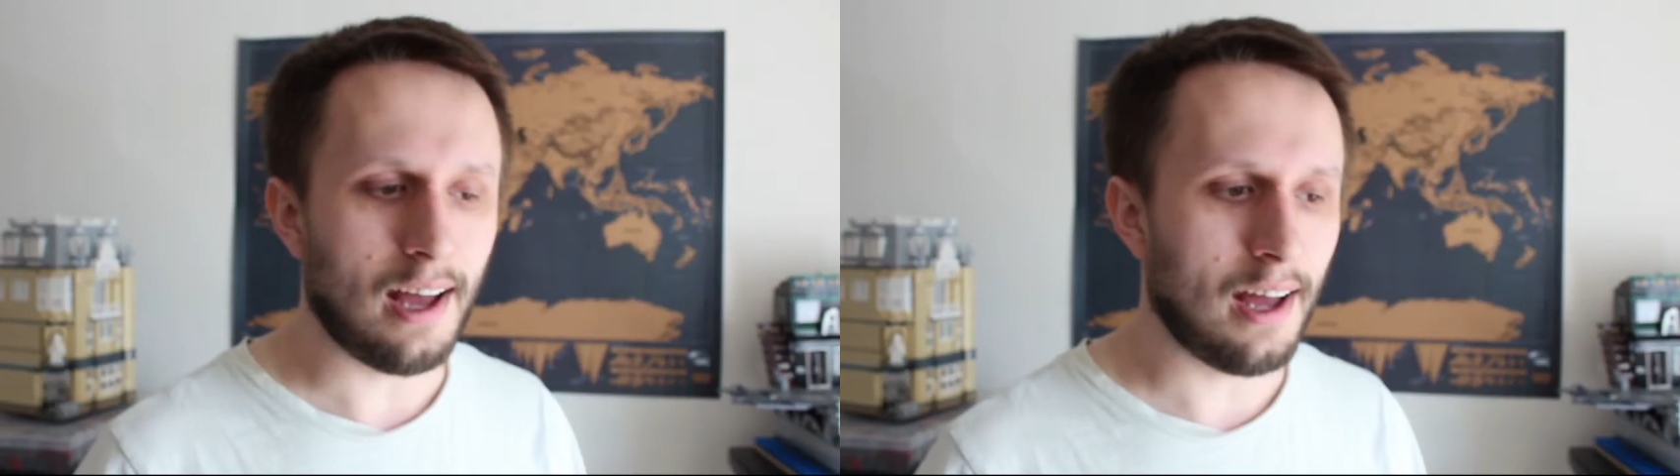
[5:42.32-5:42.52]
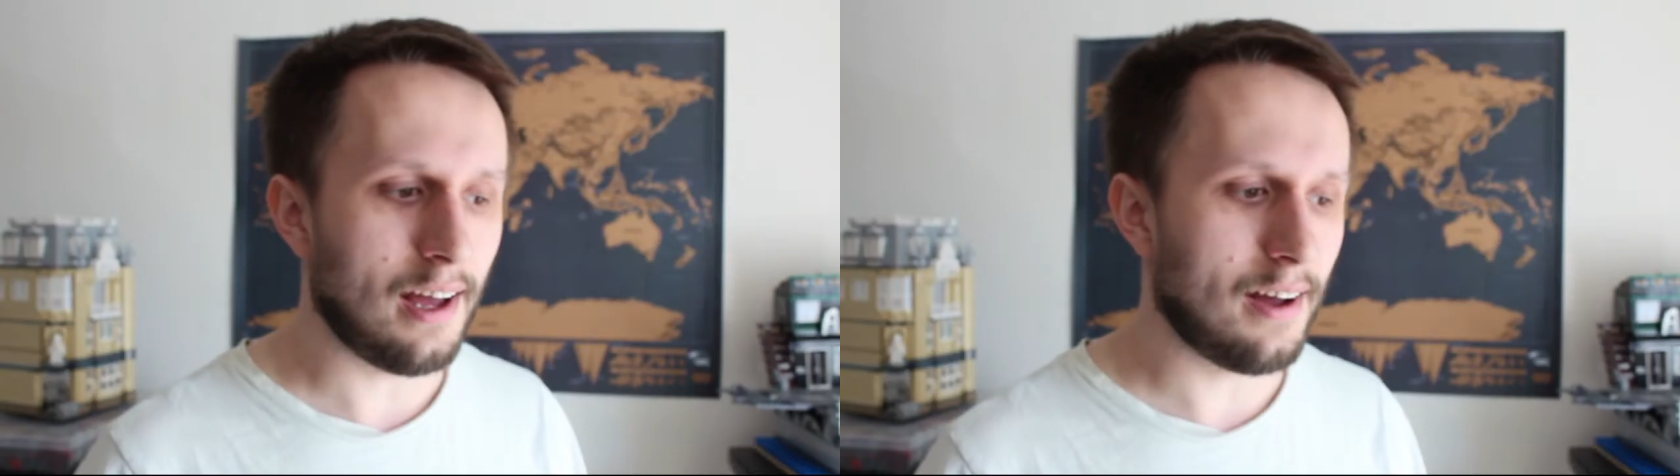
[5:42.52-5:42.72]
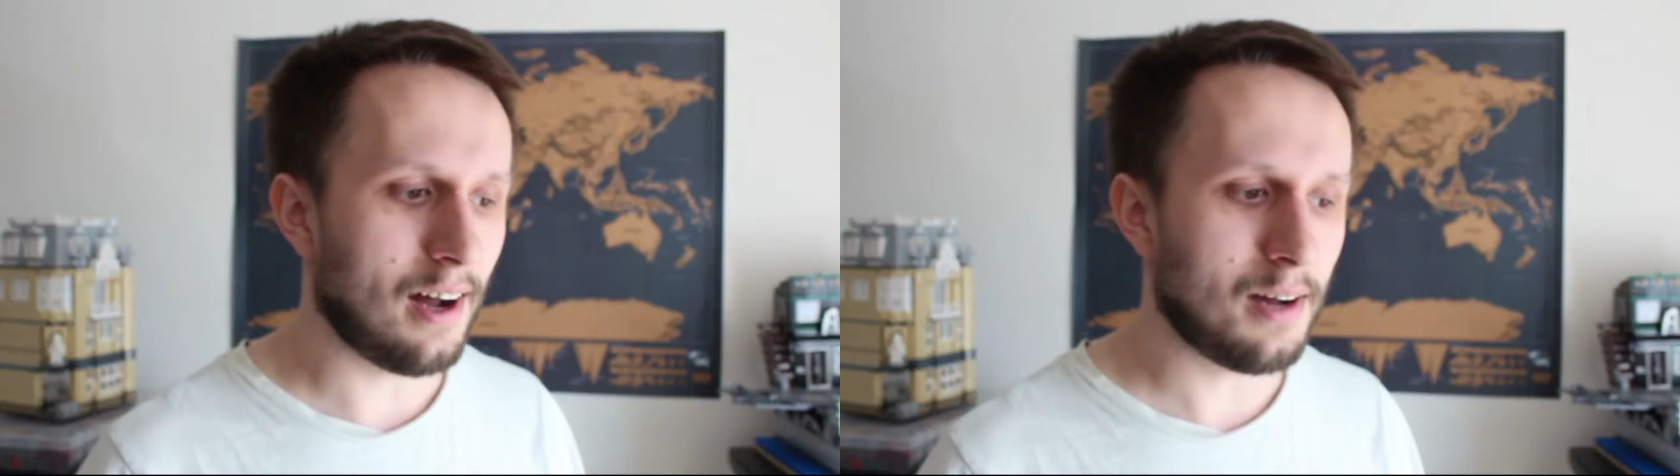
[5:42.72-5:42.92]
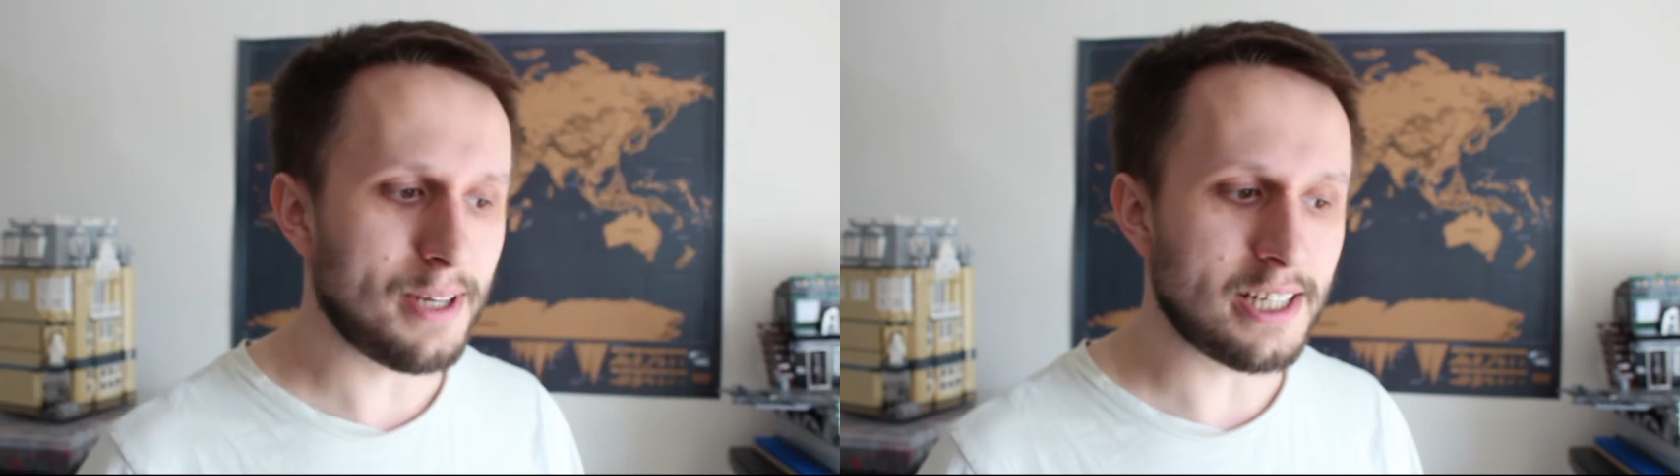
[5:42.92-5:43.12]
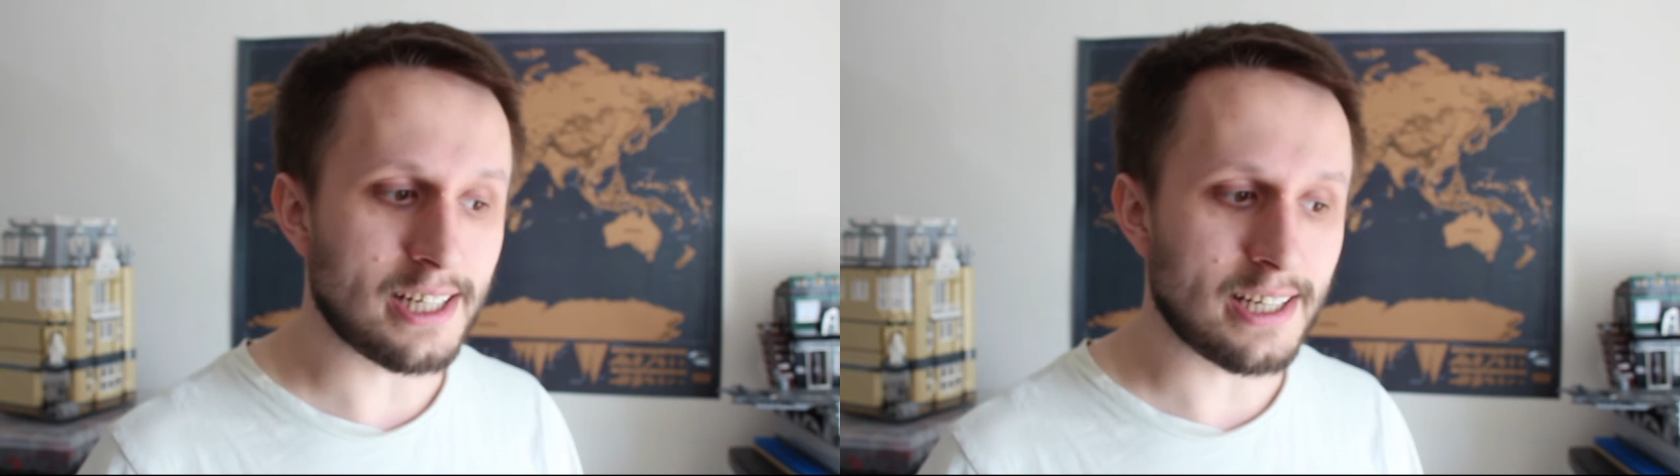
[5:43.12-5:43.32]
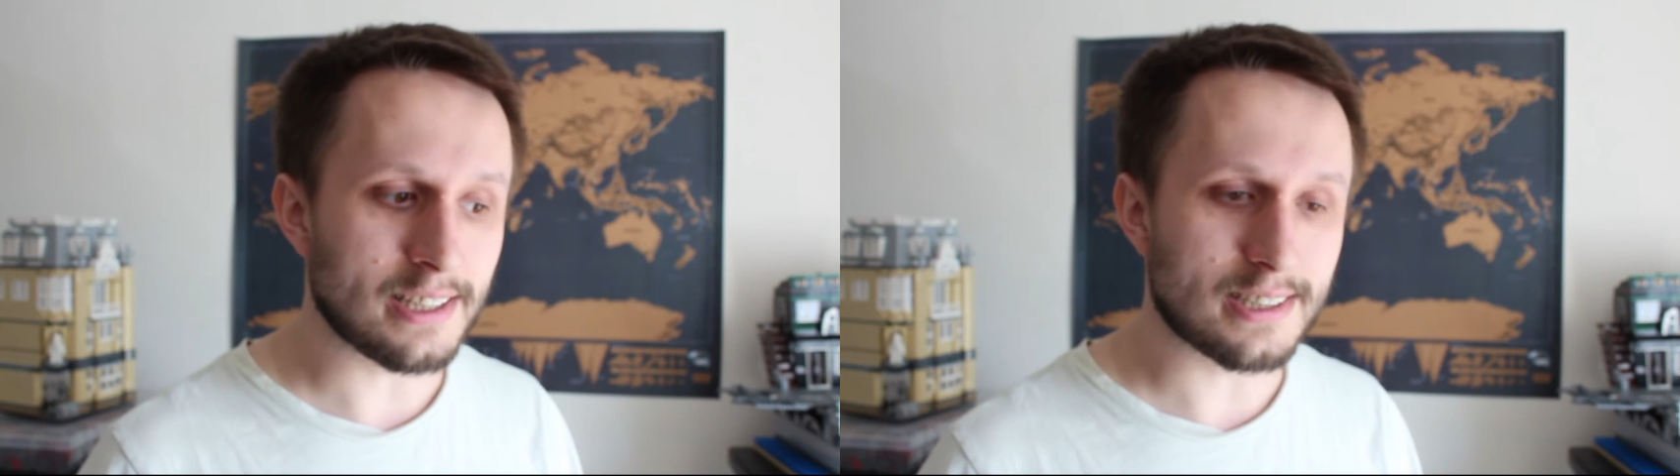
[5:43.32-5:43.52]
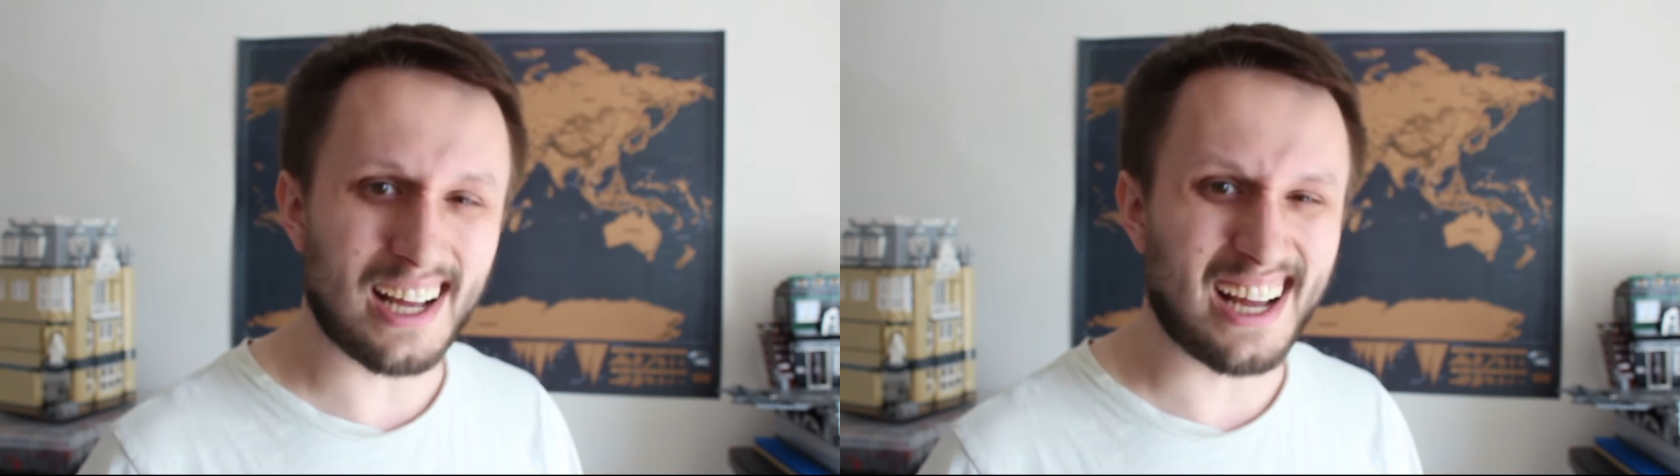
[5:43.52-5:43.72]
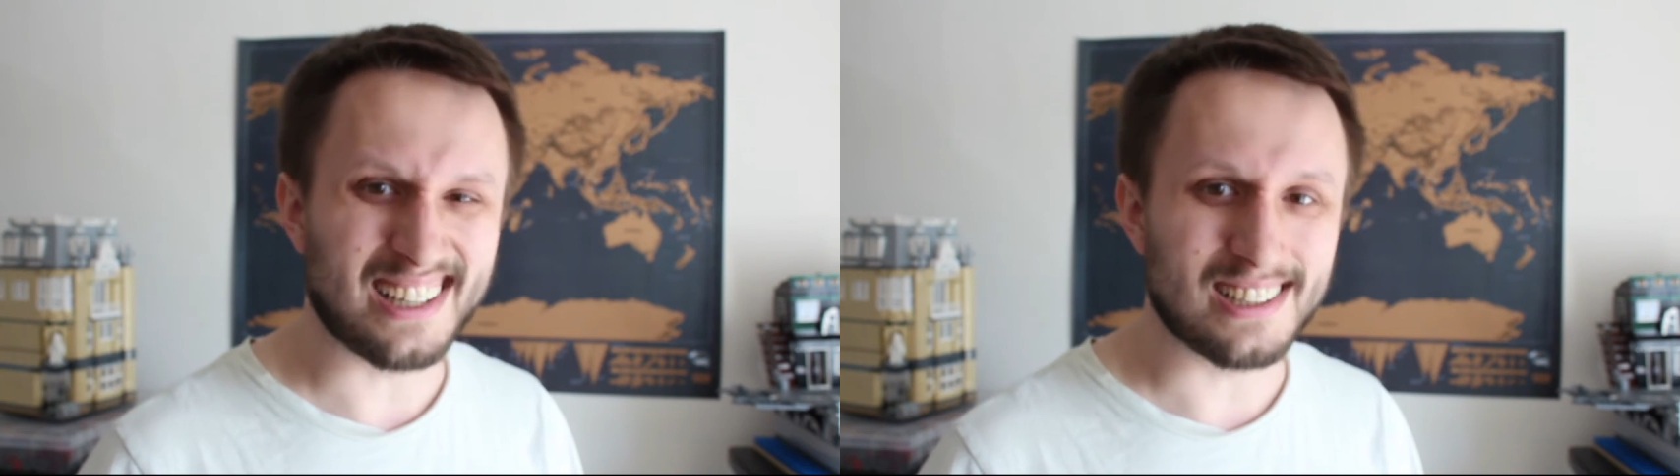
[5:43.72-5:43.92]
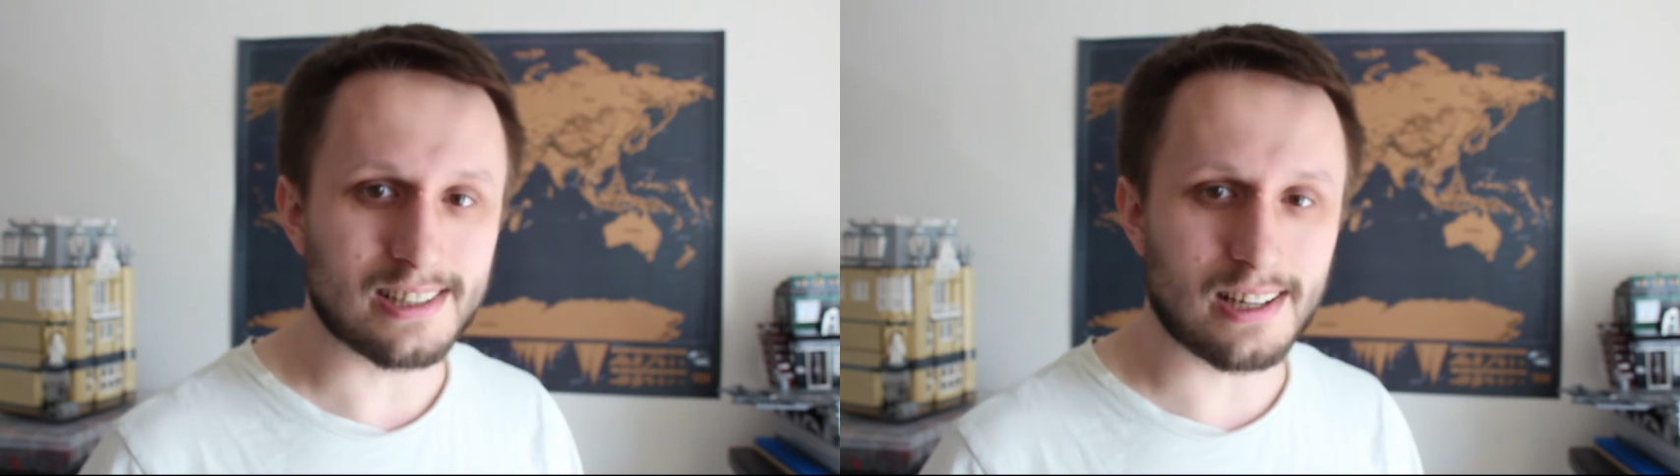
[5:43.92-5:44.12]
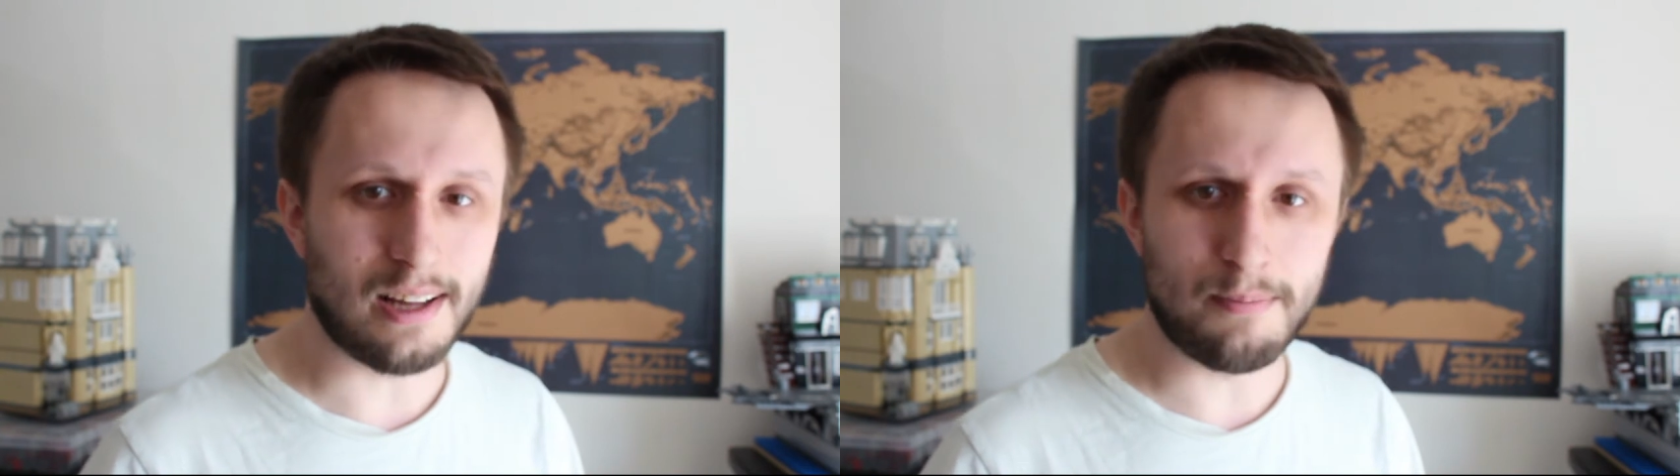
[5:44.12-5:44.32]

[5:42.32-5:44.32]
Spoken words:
RPGs and